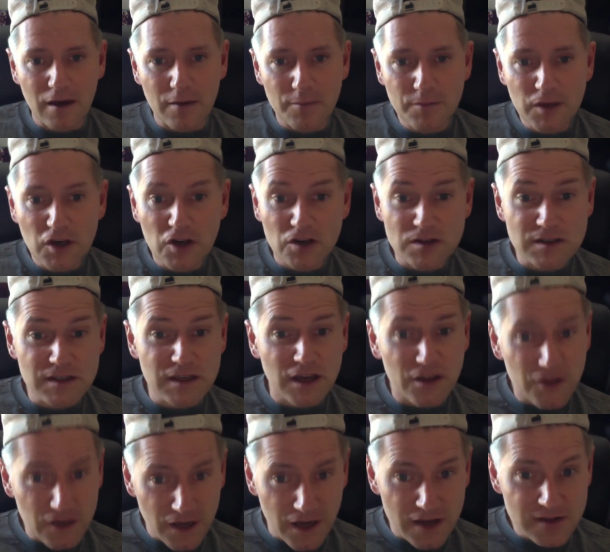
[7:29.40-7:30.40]
because the
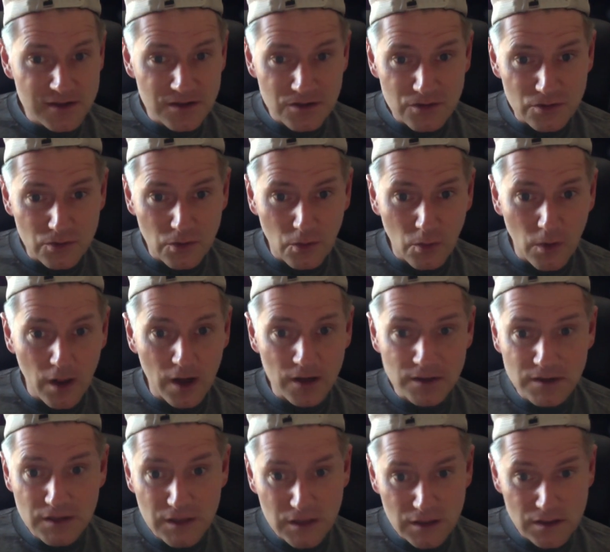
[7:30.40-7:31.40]
other guys are doing
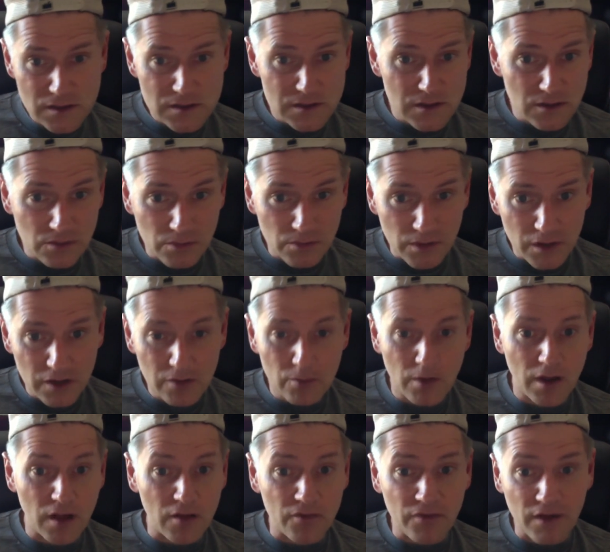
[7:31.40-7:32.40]
well. Tinius did really
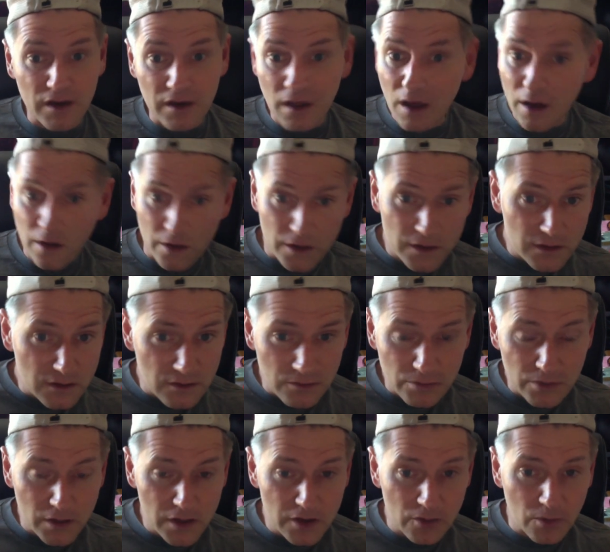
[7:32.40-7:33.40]
well. Van Aert did
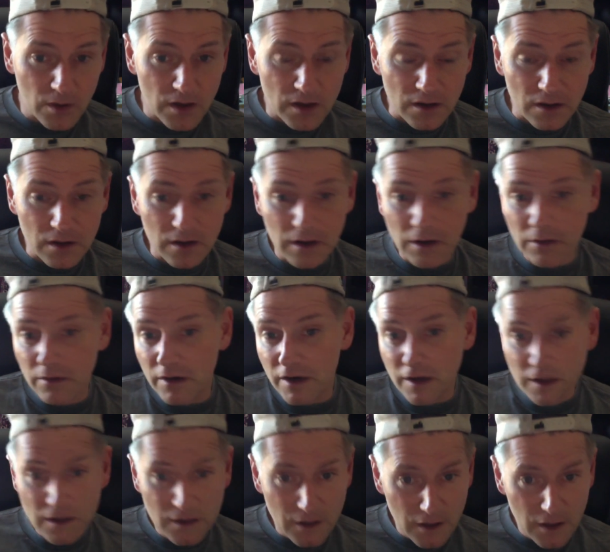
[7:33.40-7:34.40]
really well
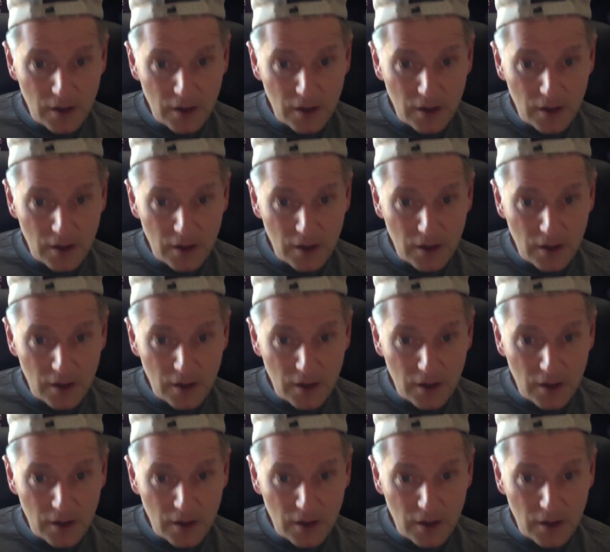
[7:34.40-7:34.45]
already.